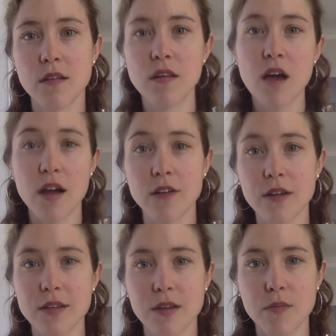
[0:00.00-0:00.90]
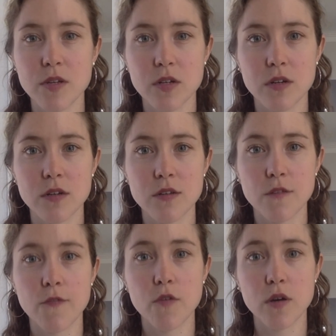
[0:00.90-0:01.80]
not great temperatures
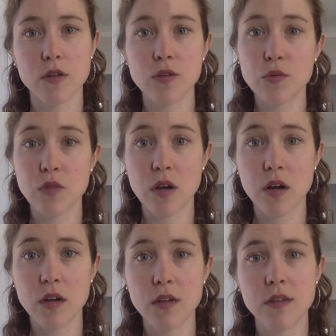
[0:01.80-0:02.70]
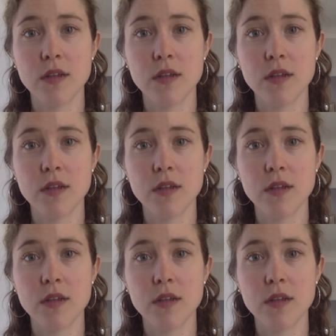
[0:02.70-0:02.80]
for too long.